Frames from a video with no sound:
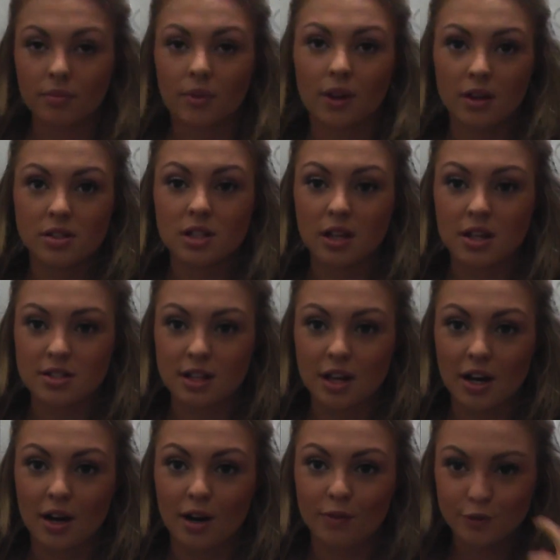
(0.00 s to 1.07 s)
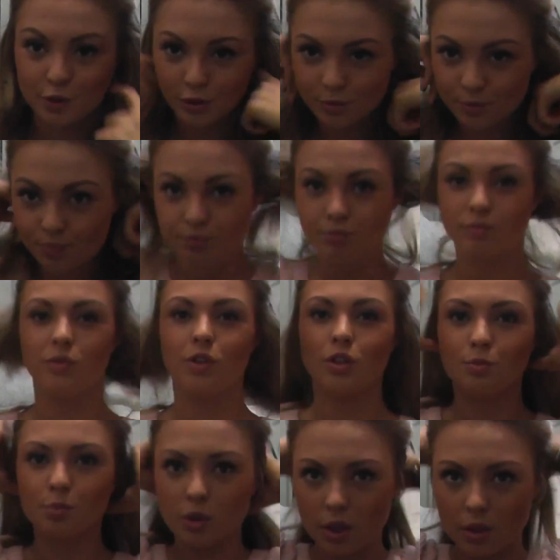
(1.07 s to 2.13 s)
So that's that half done. Just
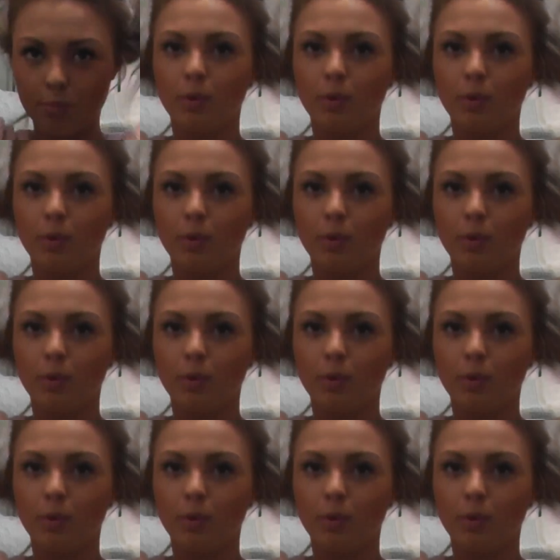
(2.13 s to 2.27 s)
put the